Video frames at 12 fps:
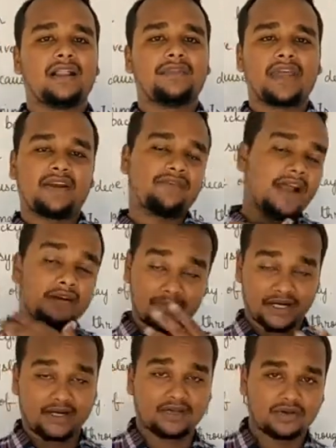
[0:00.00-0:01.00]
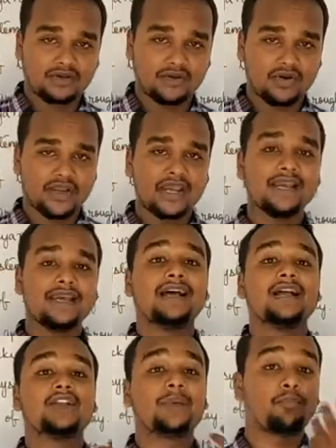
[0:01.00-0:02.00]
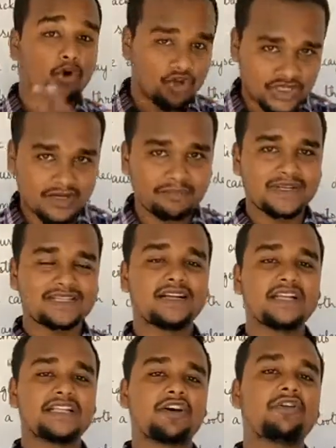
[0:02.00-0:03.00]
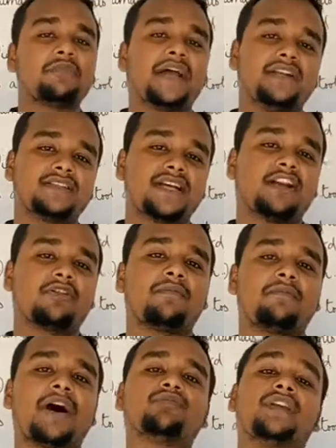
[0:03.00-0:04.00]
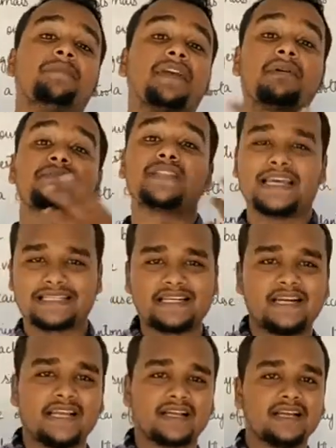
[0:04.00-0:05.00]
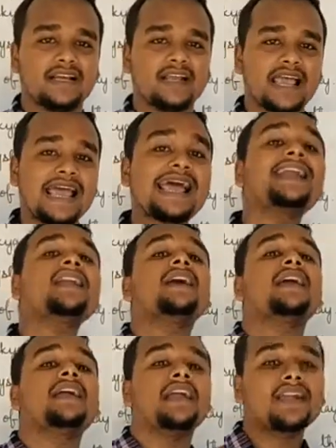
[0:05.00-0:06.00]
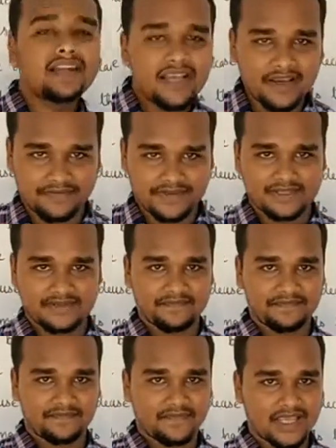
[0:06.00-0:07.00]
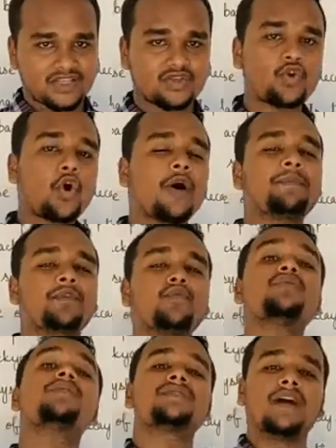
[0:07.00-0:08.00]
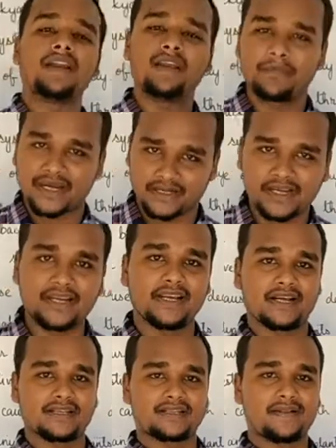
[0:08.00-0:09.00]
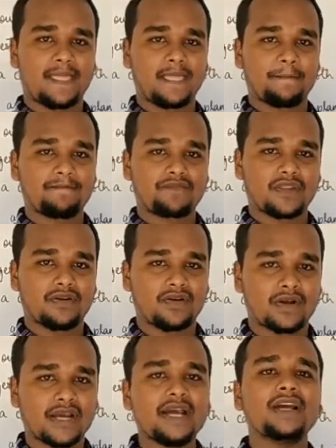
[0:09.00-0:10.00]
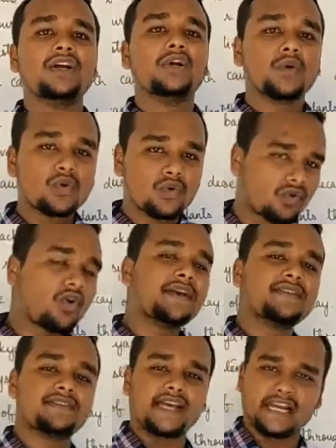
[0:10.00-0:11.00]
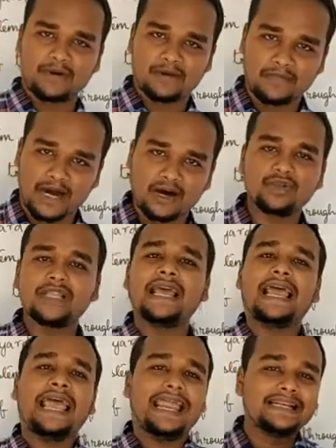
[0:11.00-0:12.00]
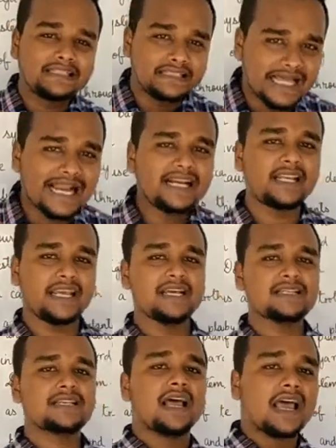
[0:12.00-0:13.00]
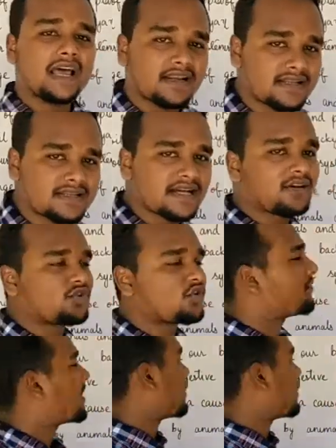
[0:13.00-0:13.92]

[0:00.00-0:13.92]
the environment, okay, the portion present inside our mouth, it becomes acidic, and it gives a scope to the certain bacteria, okay, to grow inside our mouth, and that is a result of